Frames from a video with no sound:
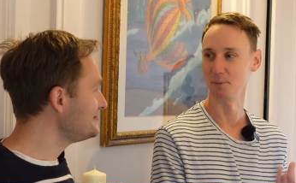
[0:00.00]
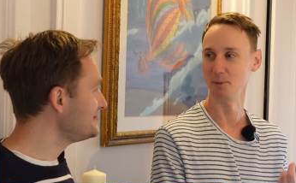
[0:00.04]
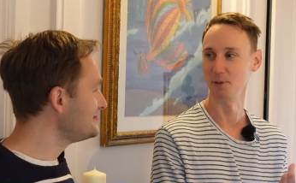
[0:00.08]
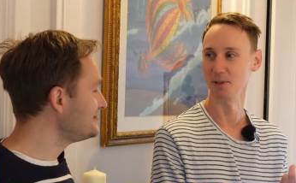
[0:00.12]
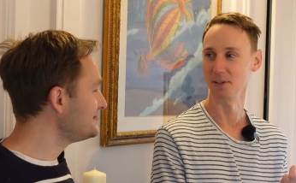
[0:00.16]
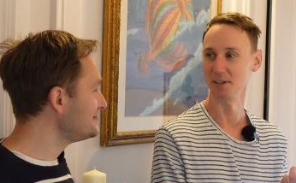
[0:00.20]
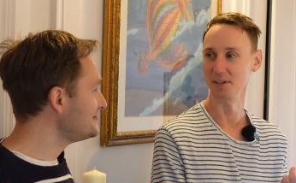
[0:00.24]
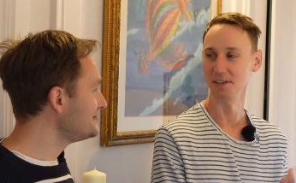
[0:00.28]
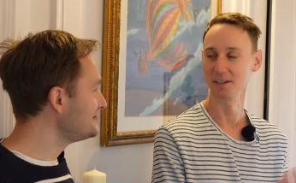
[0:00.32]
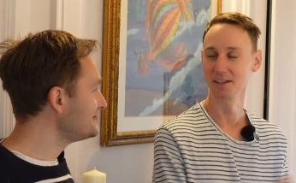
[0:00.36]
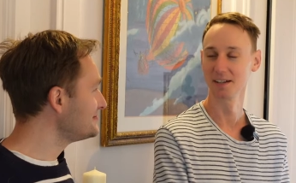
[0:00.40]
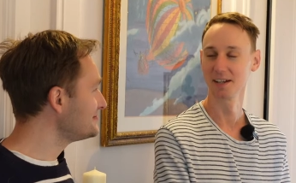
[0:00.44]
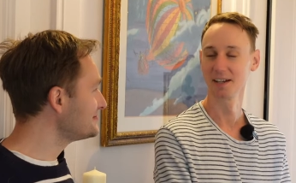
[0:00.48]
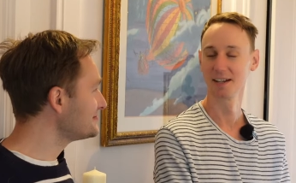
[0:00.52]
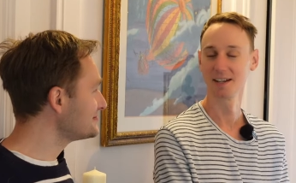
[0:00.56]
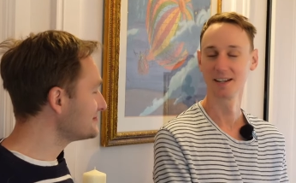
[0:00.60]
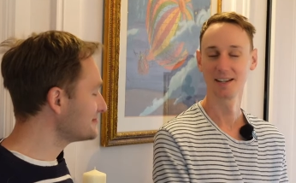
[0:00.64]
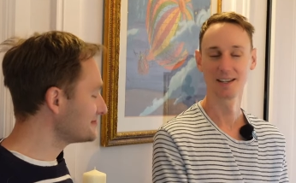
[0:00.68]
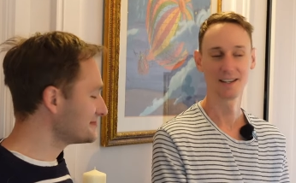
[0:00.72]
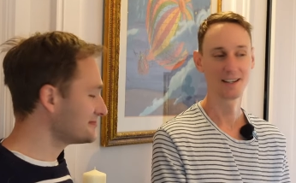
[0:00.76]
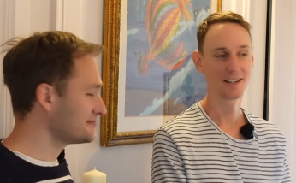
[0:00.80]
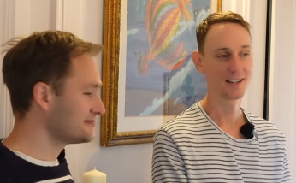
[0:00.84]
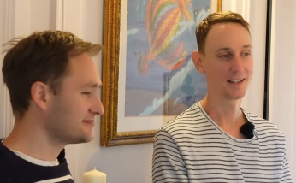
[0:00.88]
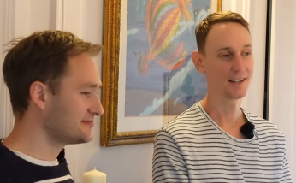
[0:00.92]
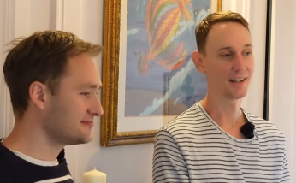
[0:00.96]
Speaker 1: wood.
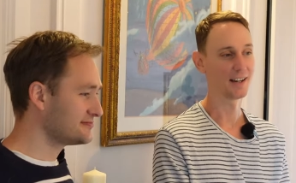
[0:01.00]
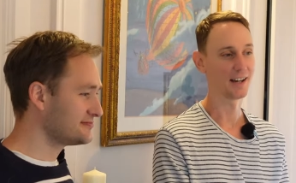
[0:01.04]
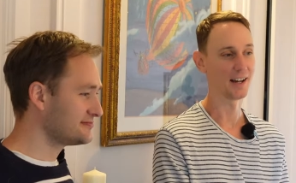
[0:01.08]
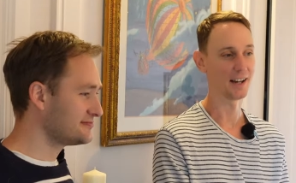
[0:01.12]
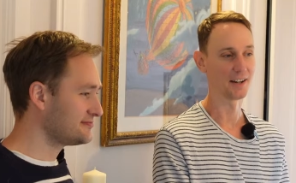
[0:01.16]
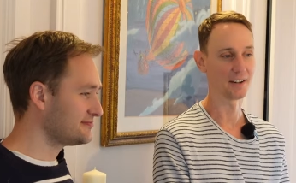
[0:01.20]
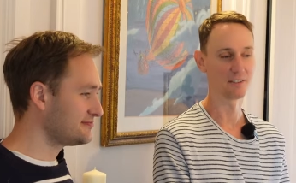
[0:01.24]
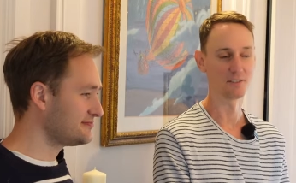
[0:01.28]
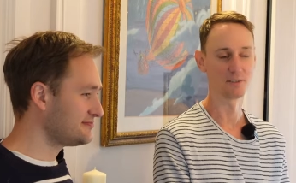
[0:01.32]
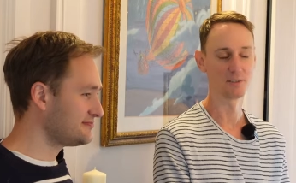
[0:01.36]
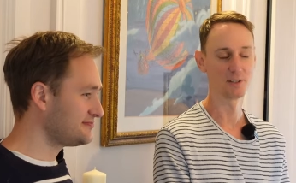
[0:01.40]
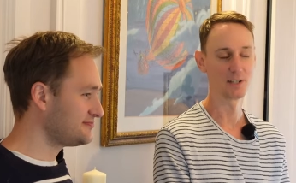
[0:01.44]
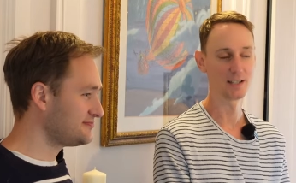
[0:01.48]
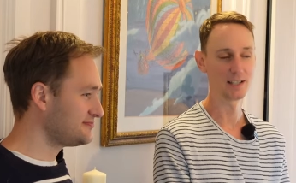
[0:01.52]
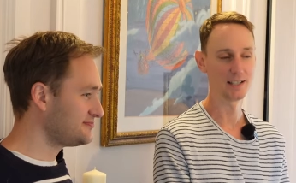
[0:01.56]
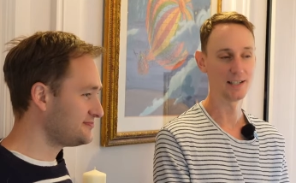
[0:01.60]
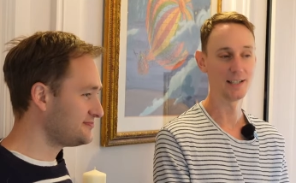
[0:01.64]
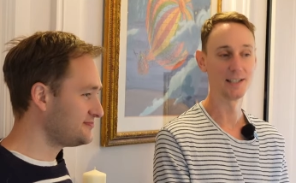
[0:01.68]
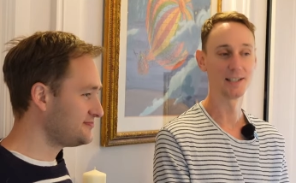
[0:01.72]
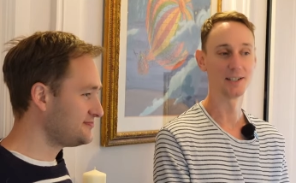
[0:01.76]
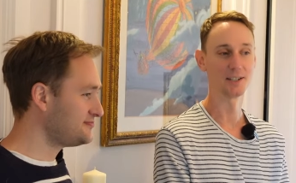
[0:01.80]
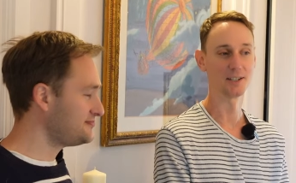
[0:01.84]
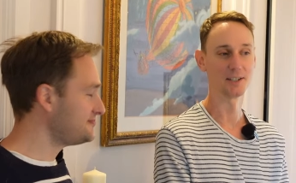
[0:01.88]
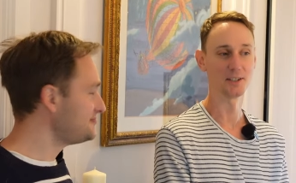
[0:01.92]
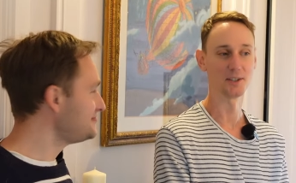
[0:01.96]
And I really could